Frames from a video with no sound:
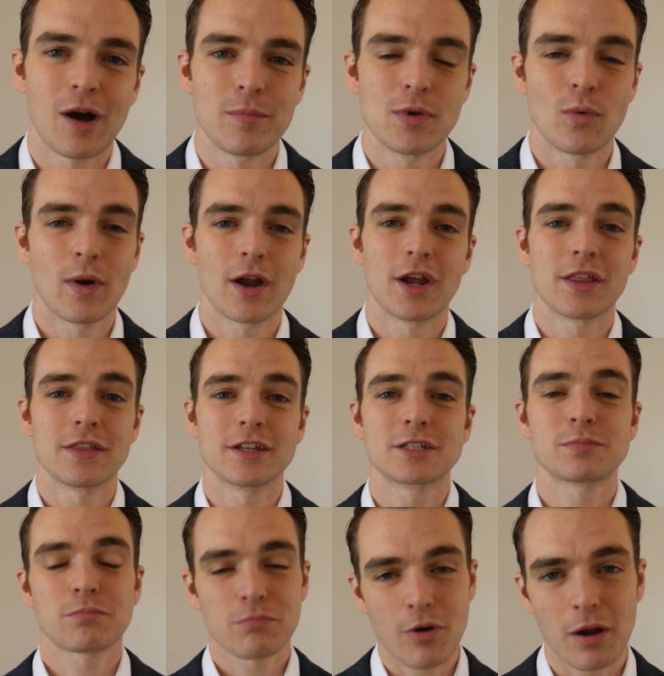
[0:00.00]
I'll be wearing this
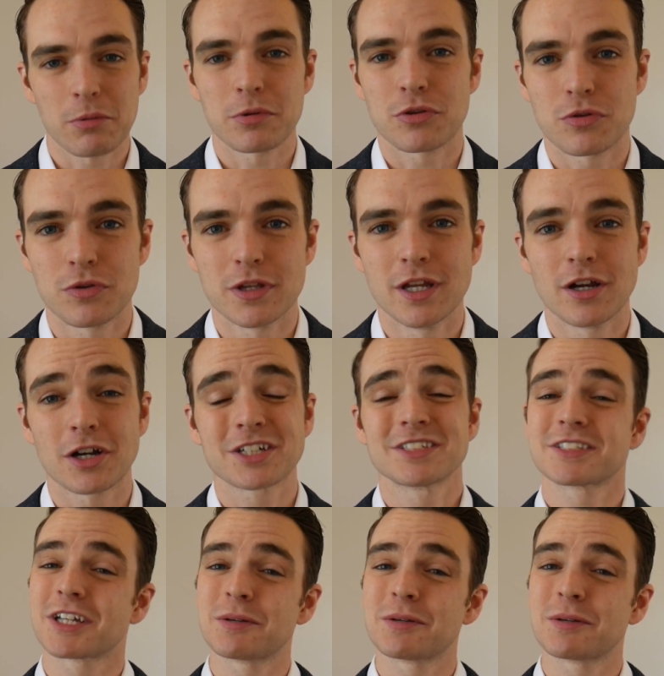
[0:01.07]
probably through the year because it's